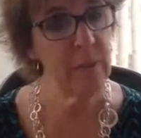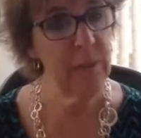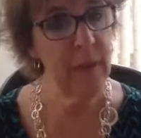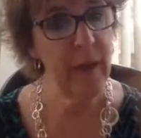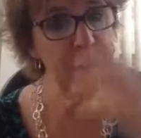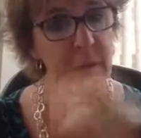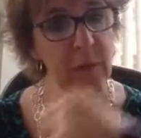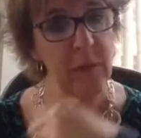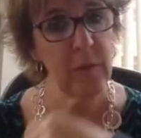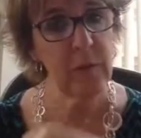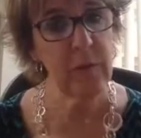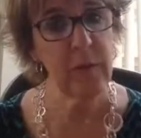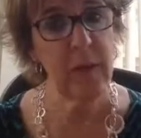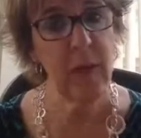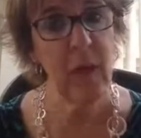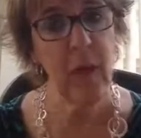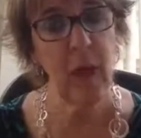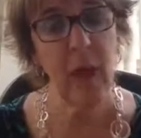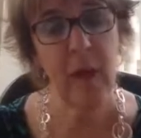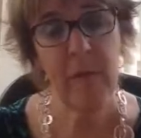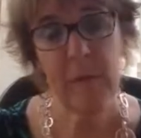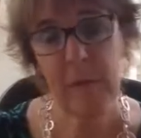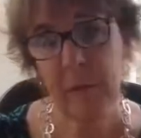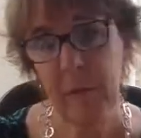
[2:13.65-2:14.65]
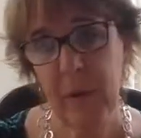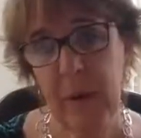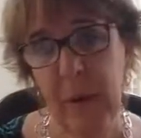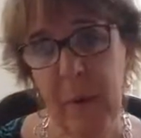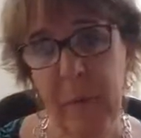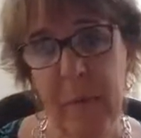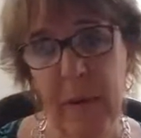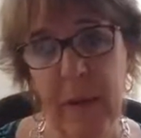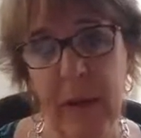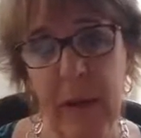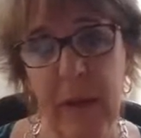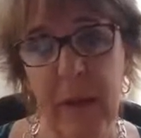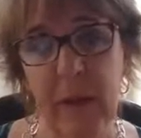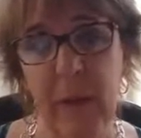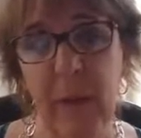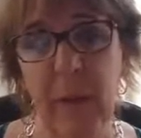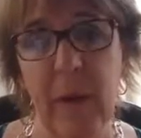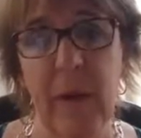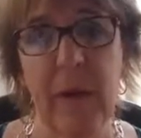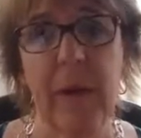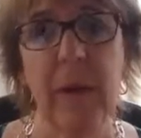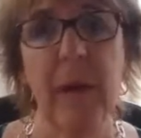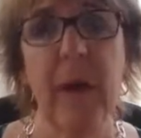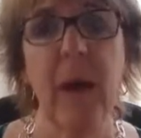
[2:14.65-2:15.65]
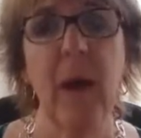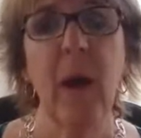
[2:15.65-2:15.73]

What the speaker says: I took that off and put up another one.